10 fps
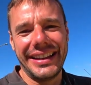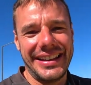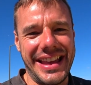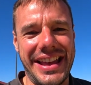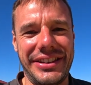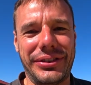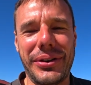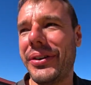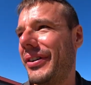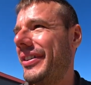Yeah,
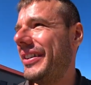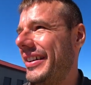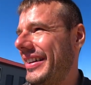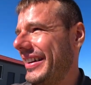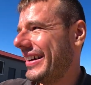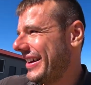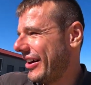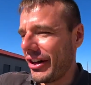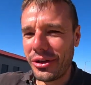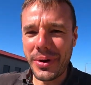so
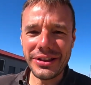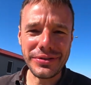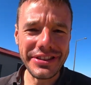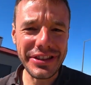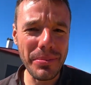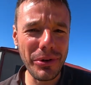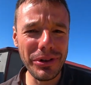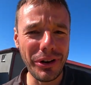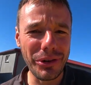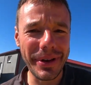on the way to Istanbul
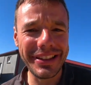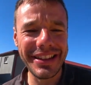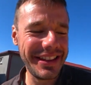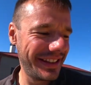already,